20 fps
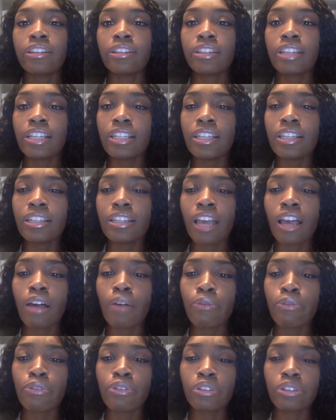This is
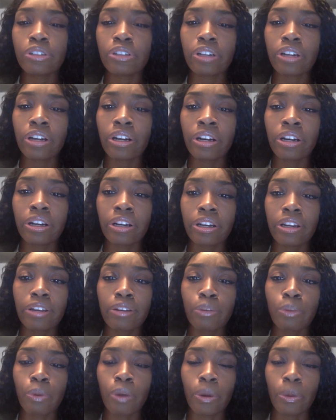helpful to her
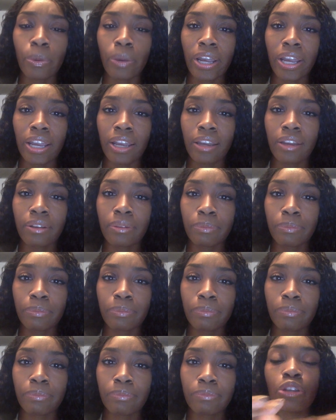in what way?
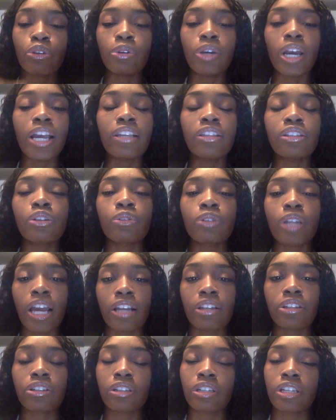You guys don't
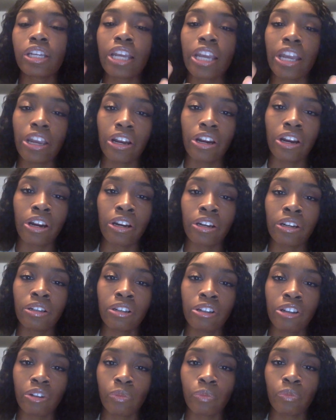actually care
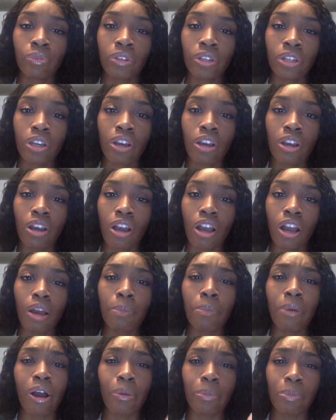
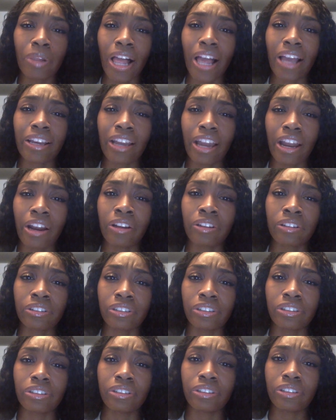about black
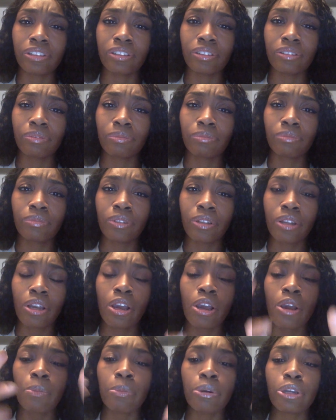characters.
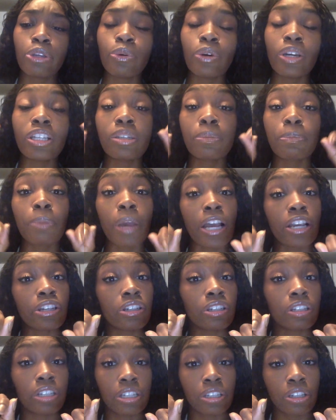But you
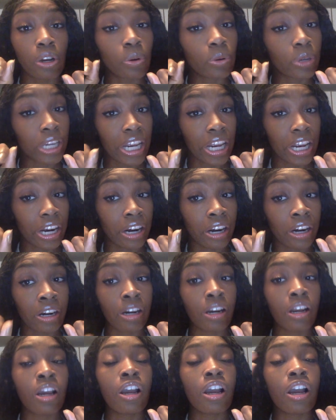especially don't
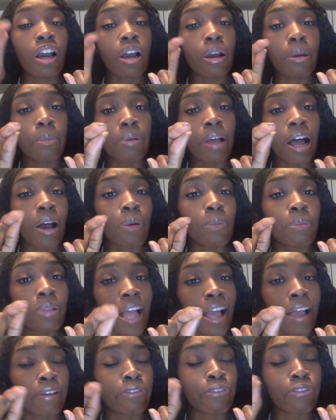care about
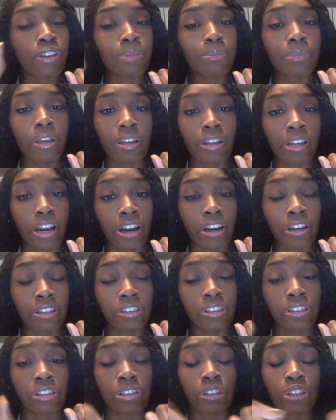black female
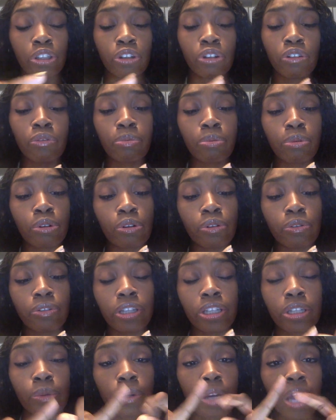characters. You've proved
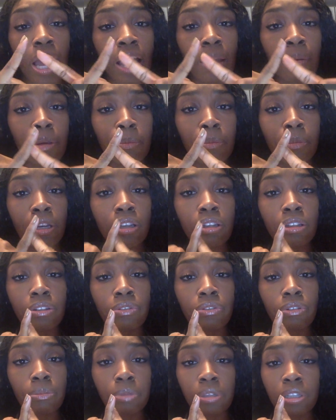this with Abby Mills
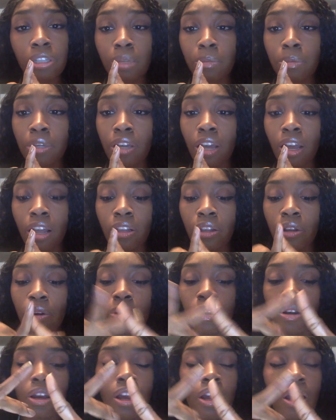from Sleepy
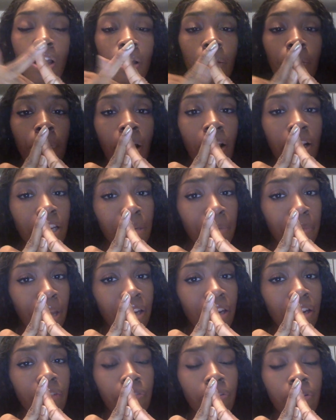Hollow, Bonnie
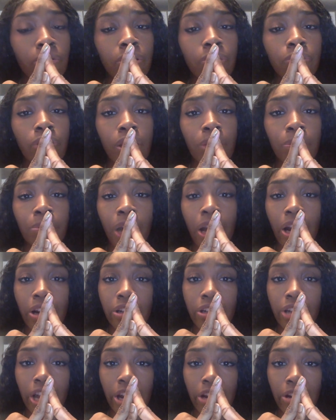Bennett from The Vampire
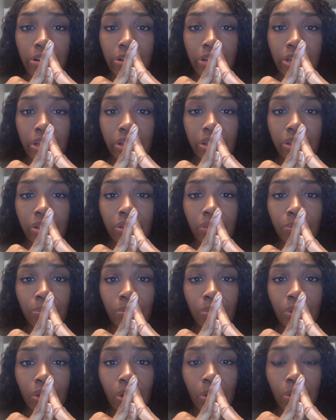Diaries.
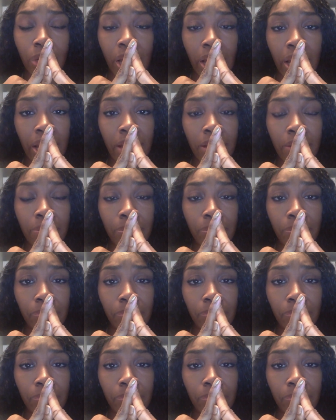Okay?